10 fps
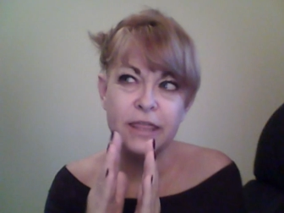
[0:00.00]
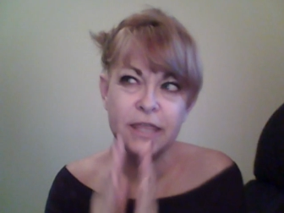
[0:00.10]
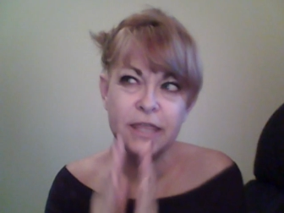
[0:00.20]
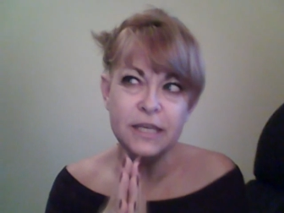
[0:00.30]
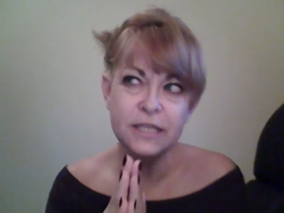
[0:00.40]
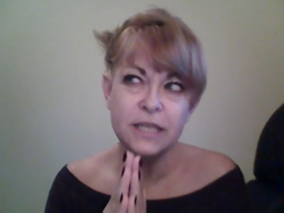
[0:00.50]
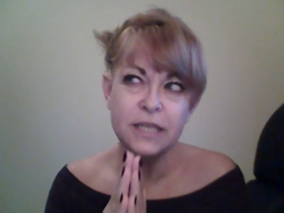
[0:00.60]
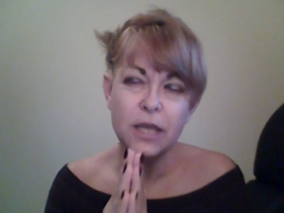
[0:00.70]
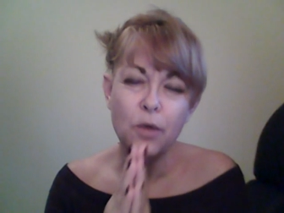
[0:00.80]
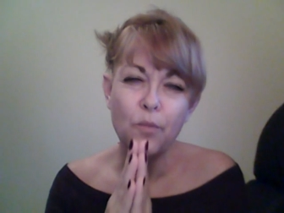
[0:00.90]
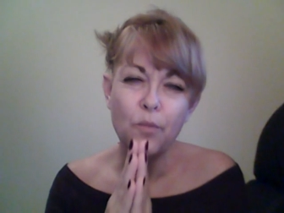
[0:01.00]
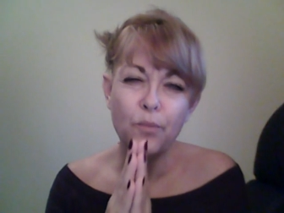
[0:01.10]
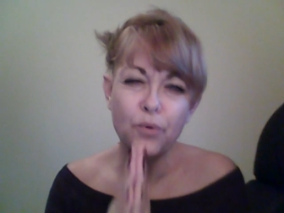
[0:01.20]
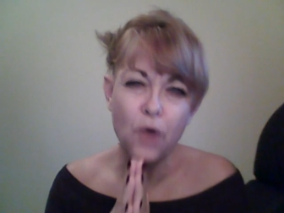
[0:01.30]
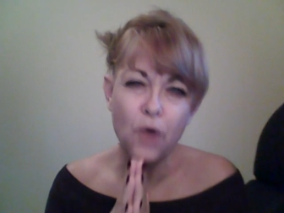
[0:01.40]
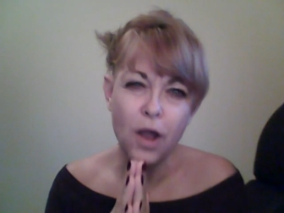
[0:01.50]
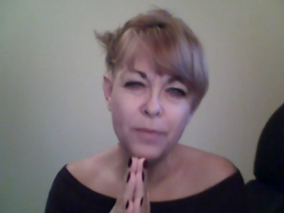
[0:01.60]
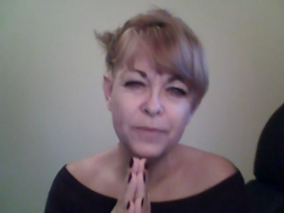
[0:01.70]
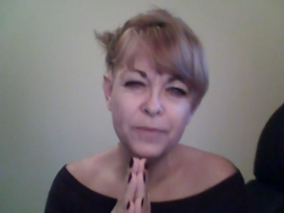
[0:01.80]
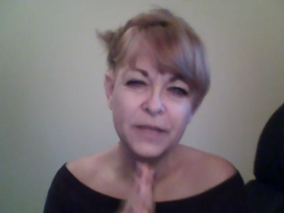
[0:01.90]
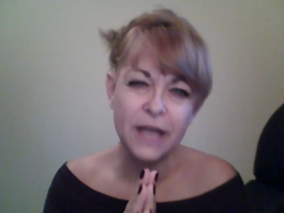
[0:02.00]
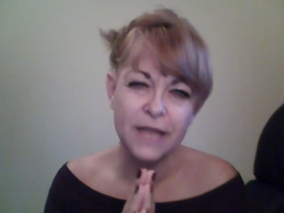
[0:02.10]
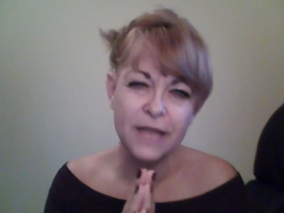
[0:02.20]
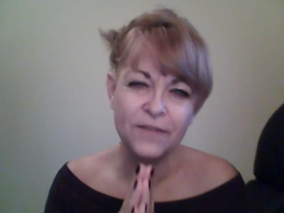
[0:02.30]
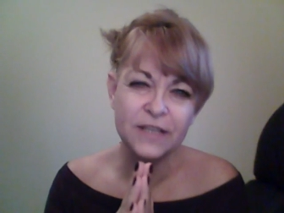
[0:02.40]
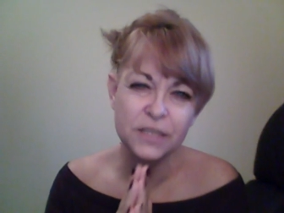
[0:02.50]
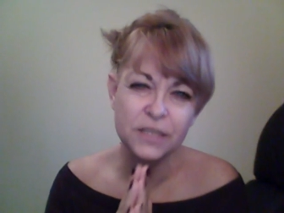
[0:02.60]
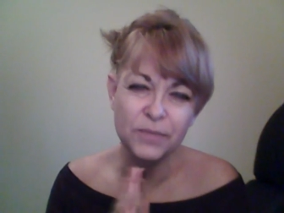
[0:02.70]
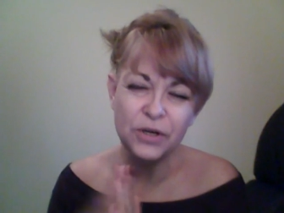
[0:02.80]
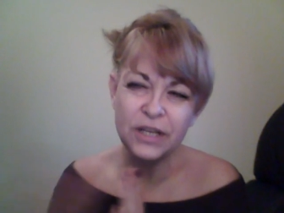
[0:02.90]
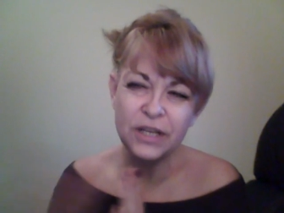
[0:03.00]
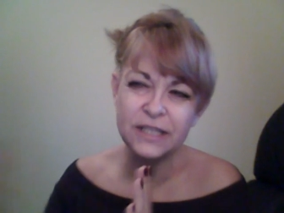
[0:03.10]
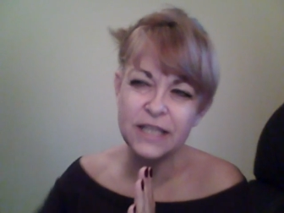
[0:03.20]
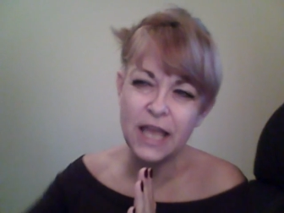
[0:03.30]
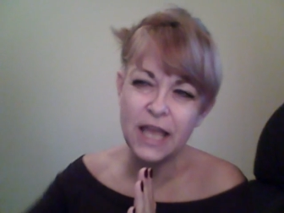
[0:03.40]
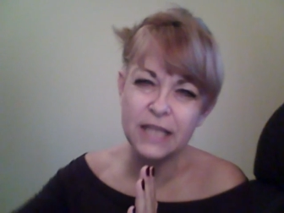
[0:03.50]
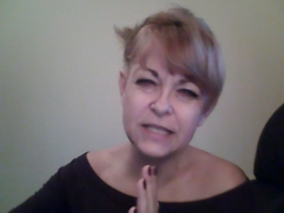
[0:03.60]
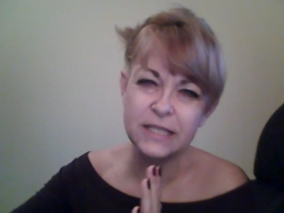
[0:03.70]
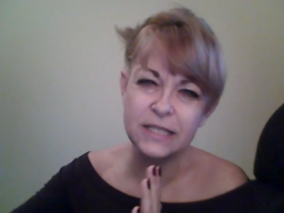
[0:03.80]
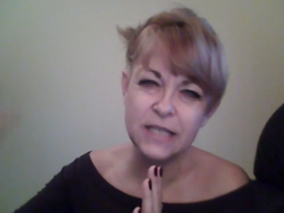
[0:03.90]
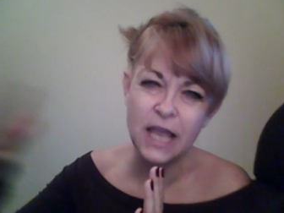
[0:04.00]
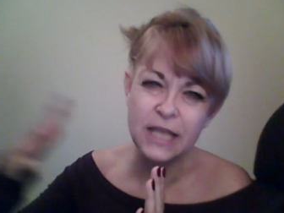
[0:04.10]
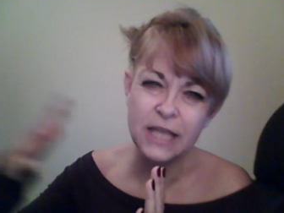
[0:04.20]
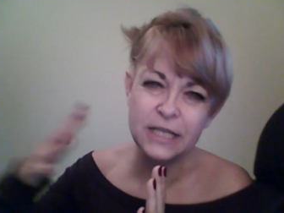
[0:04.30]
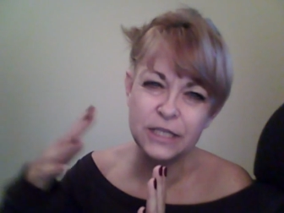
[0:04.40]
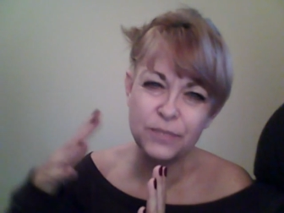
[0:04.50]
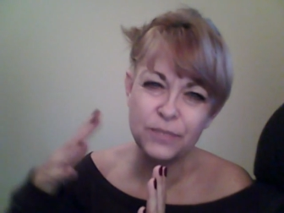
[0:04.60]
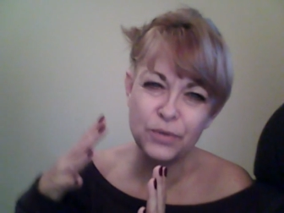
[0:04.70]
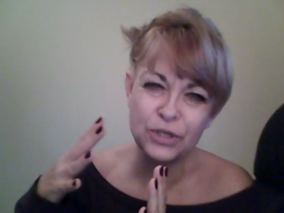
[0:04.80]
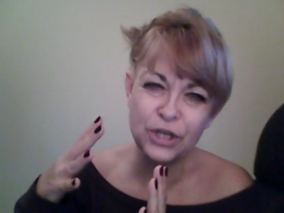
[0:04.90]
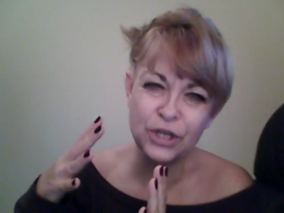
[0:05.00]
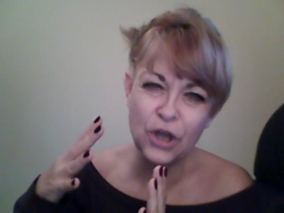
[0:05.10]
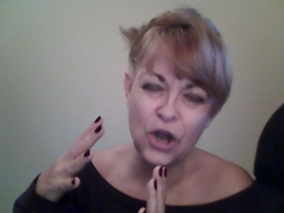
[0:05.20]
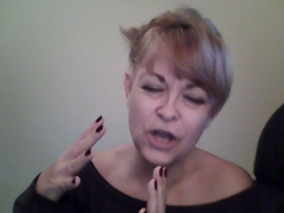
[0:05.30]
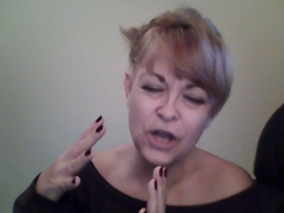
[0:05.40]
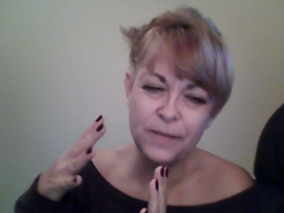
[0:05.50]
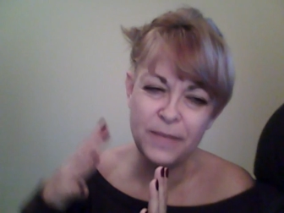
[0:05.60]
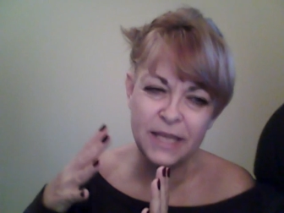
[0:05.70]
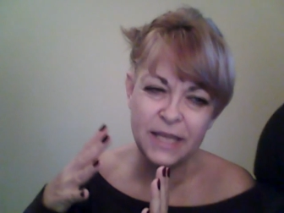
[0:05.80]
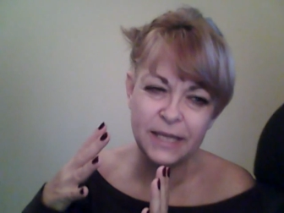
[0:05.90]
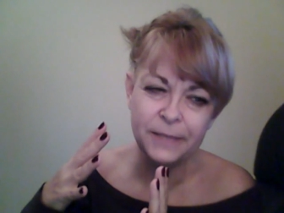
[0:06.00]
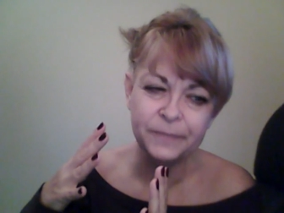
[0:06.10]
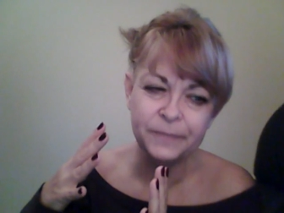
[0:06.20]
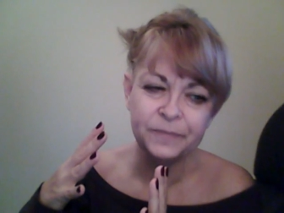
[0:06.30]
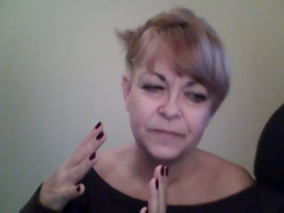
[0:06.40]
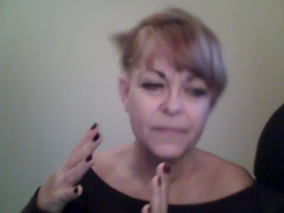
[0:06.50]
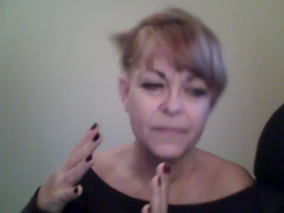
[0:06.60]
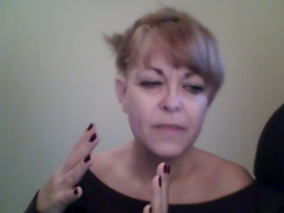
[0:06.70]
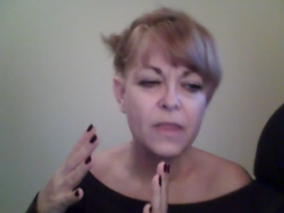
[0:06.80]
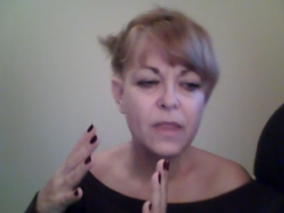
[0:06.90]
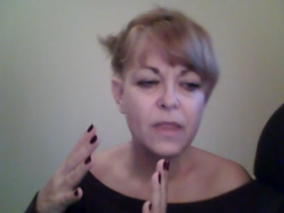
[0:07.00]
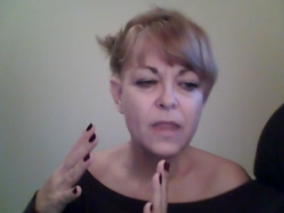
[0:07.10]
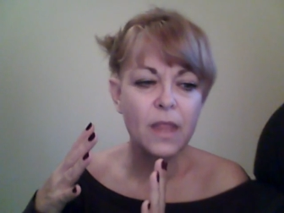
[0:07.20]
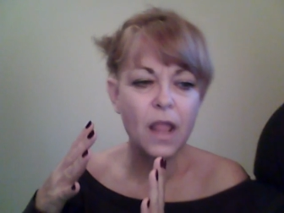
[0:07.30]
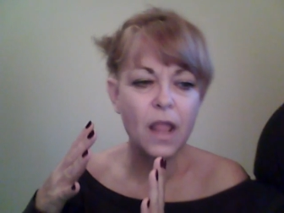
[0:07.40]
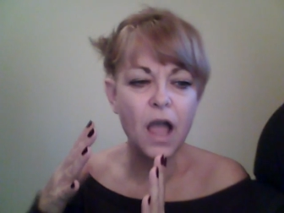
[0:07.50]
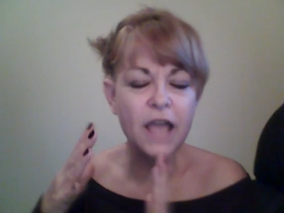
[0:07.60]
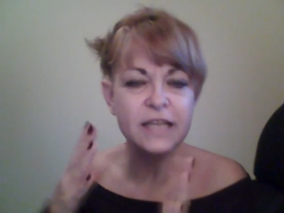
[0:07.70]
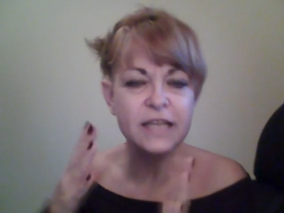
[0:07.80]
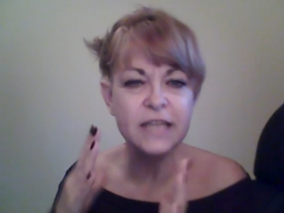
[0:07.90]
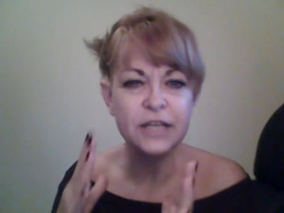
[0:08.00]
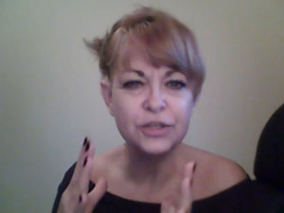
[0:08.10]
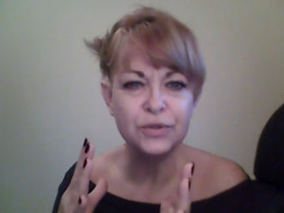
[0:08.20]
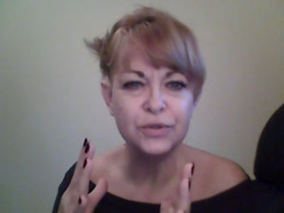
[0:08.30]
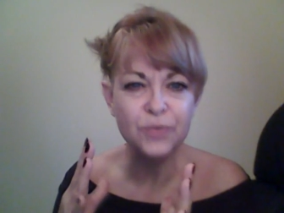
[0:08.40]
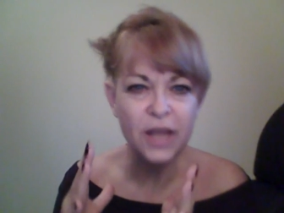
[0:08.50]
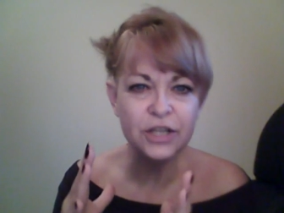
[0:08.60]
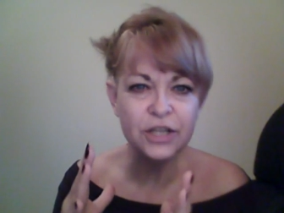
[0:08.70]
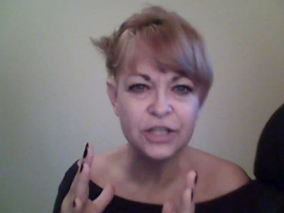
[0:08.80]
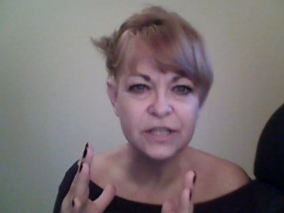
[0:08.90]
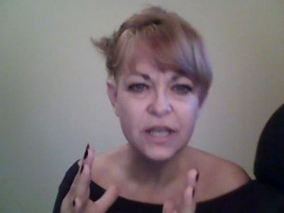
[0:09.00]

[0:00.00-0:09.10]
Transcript: this problem that I've experienced that society is pushing on me, I can take two directions.